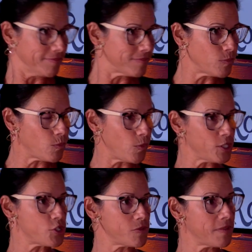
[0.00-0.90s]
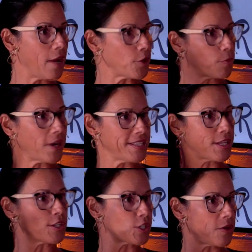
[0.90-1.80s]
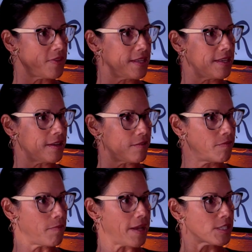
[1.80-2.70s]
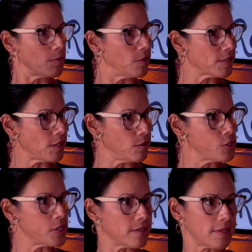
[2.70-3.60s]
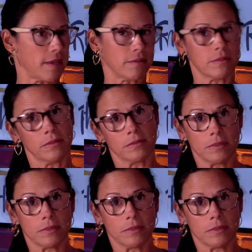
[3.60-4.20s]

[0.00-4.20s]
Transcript: Which, right, now your brain's going to start thinking of possible solutions, like, oh, right,